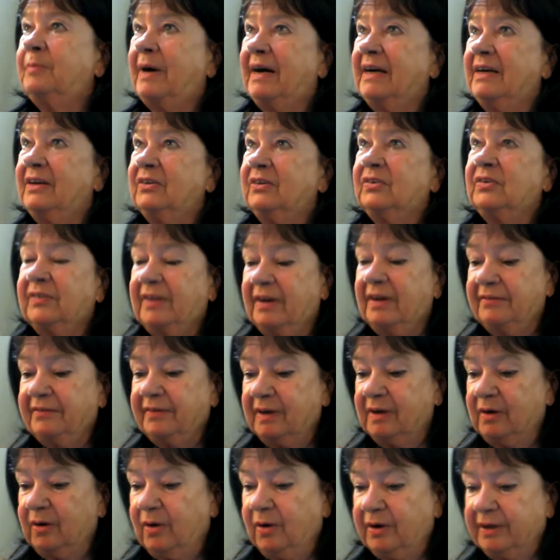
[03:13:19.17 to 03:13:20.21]
by
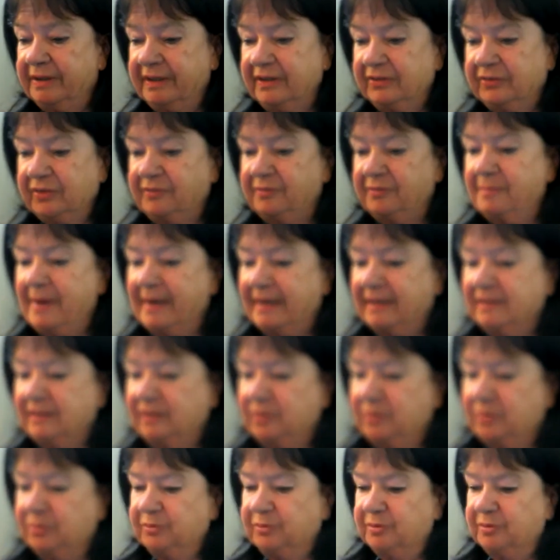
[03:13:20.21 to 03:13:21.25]
several orders of
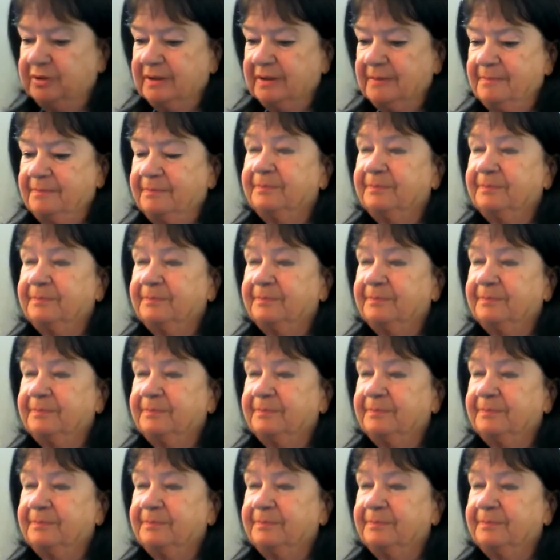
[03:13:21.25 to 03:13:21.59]
magnitude.